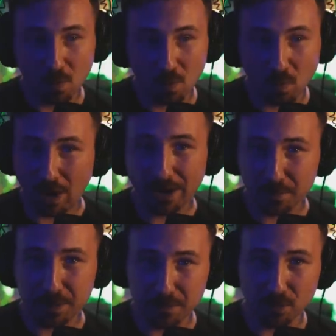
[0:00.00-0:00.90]
why are
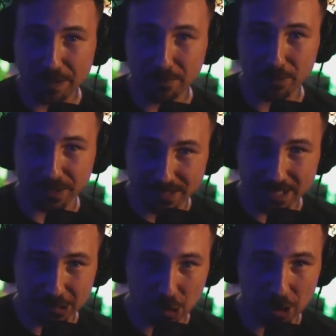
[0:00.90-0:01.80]
people able to
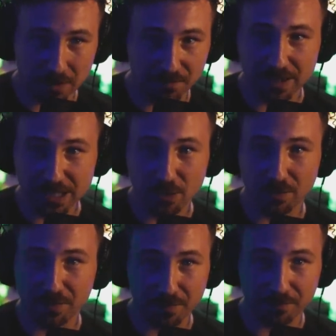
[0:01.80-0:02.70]
TikTok a video
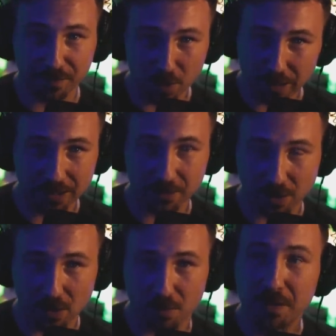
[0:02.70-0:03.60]
of them floating in their
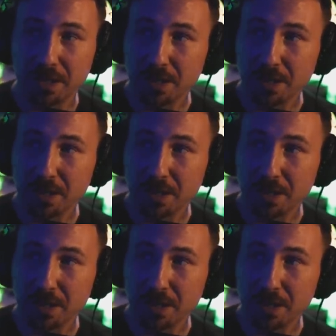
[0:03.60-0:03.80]
home,